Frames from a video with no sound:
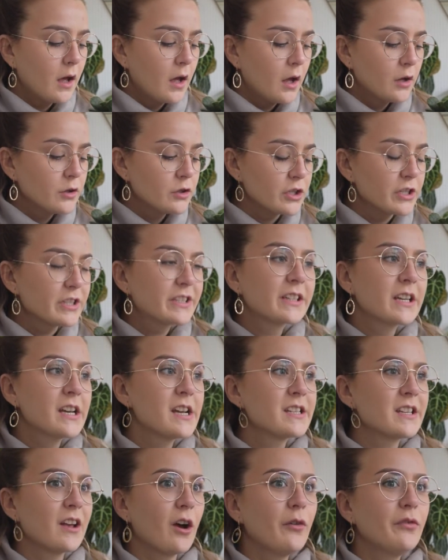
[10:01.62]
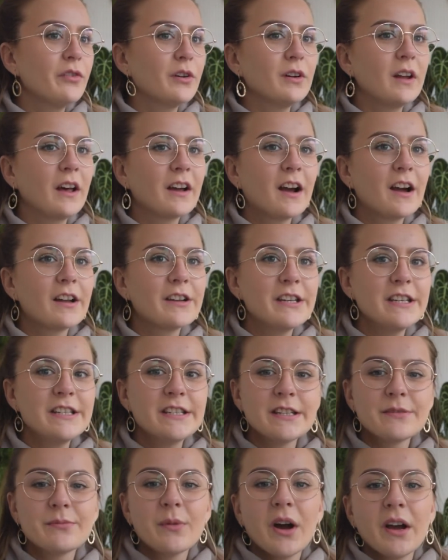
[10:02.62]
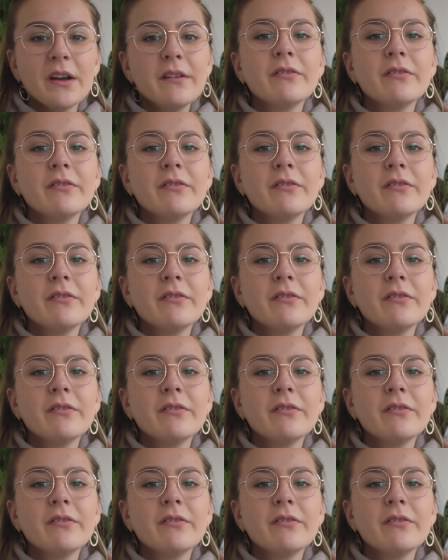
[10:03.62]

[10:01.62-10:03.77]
just because I feel like I needed my